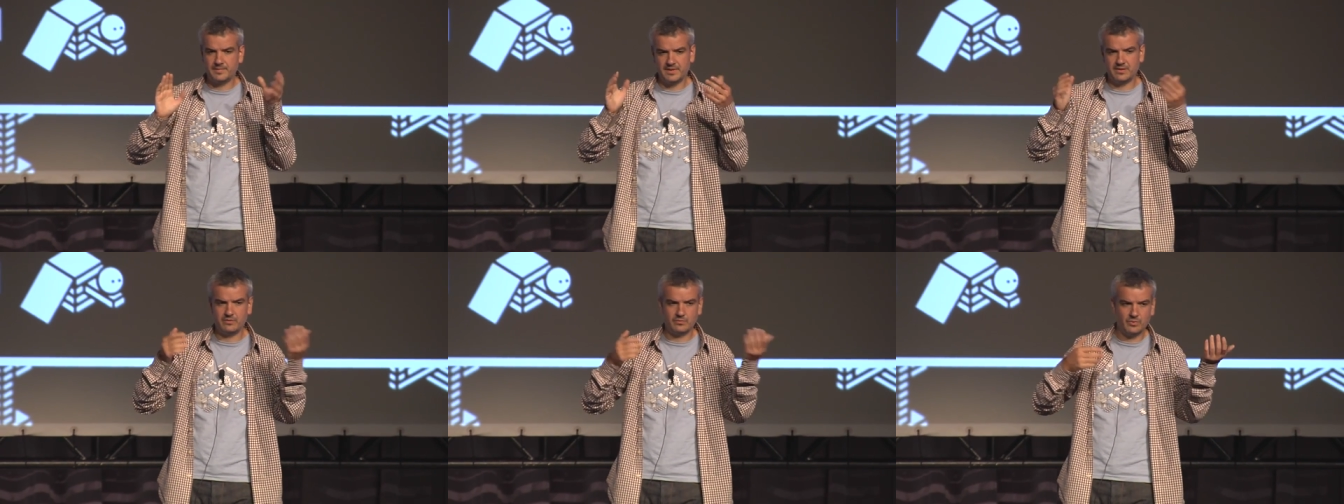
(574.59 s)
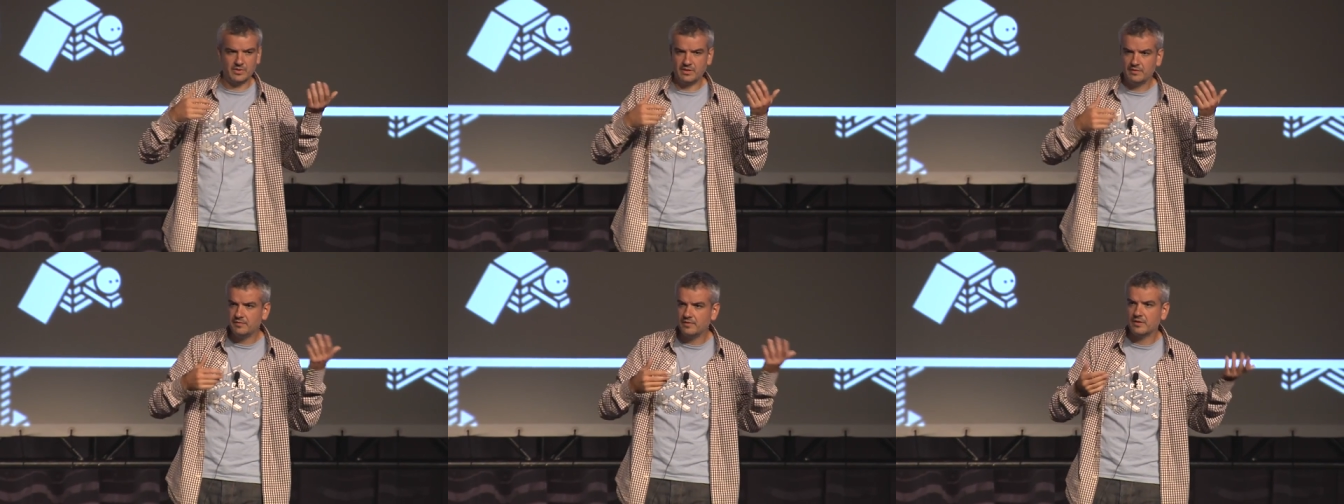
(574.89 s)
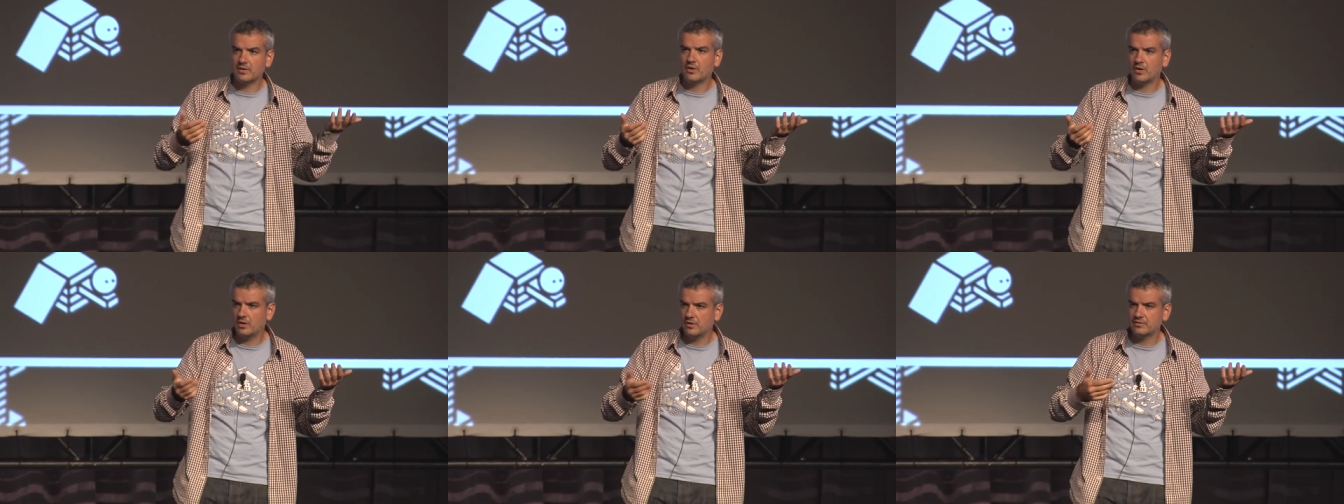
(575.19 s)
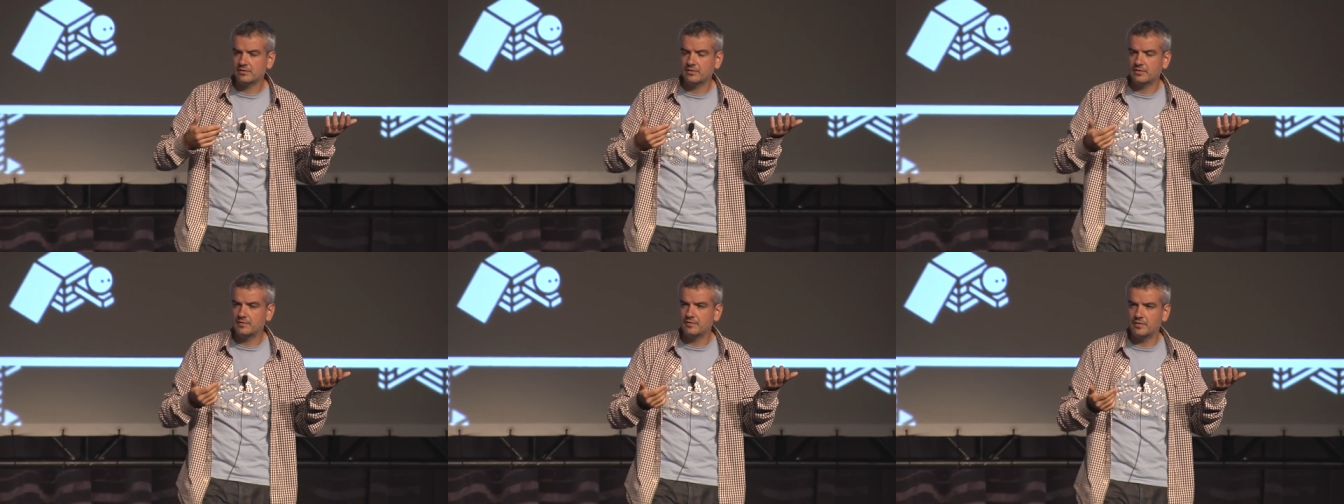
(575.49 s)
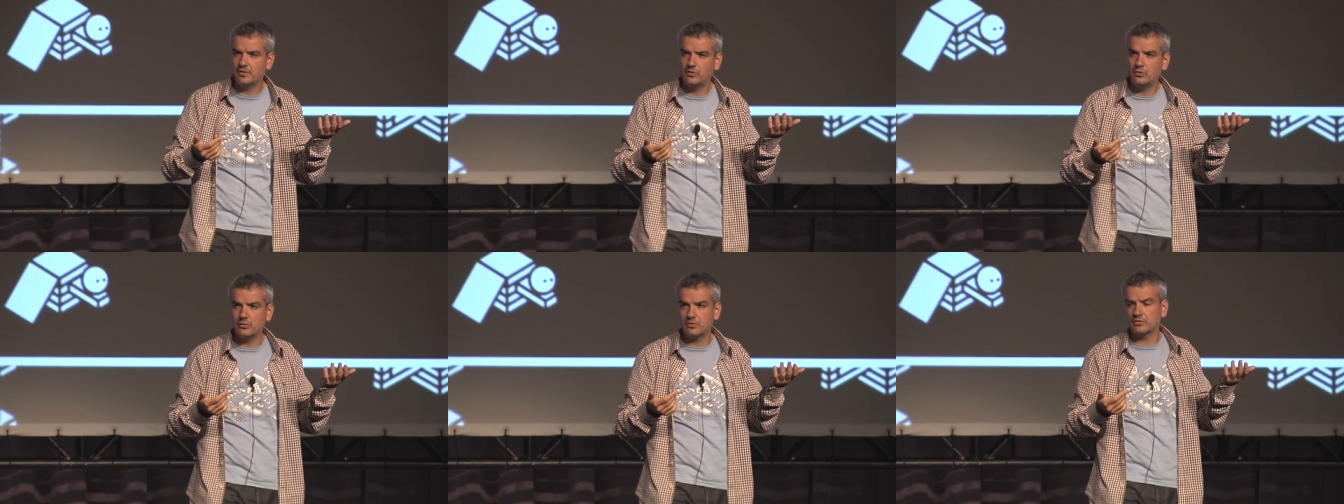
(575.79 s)
but with different costs and
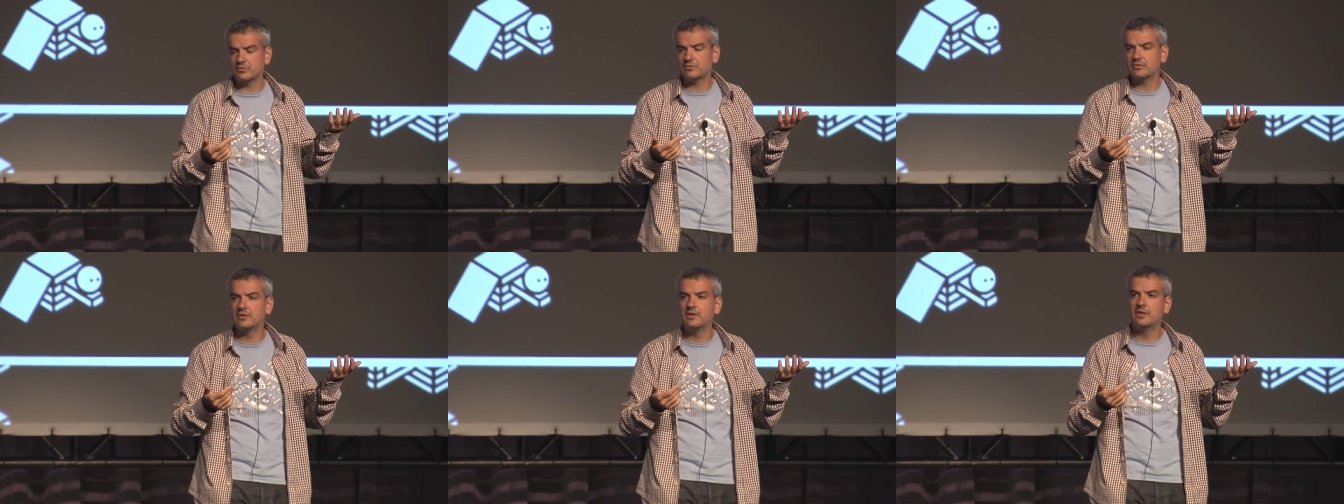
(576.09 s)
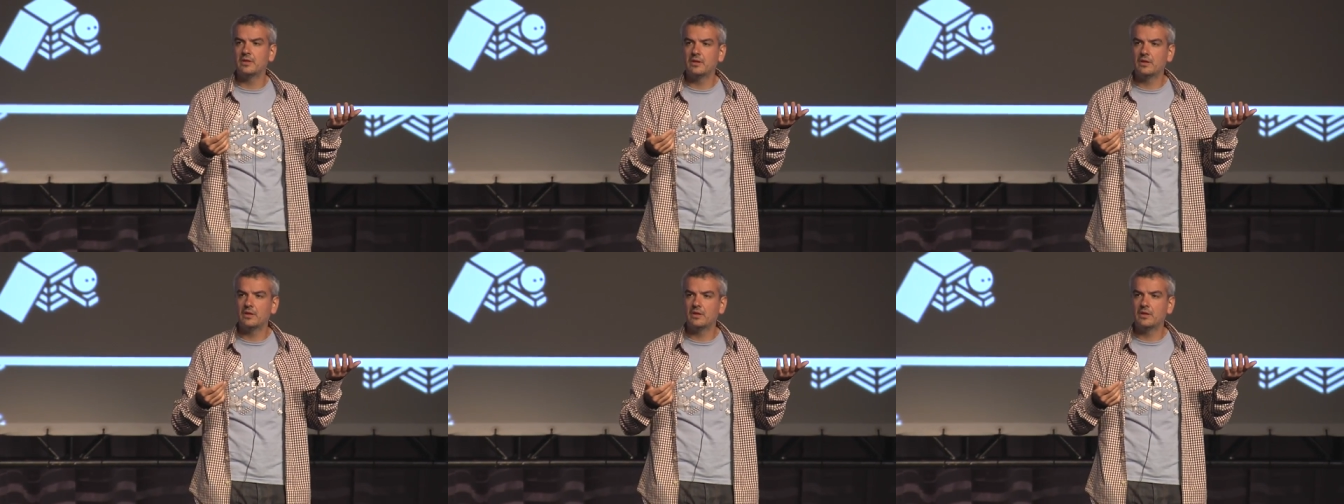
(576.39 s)
different looks.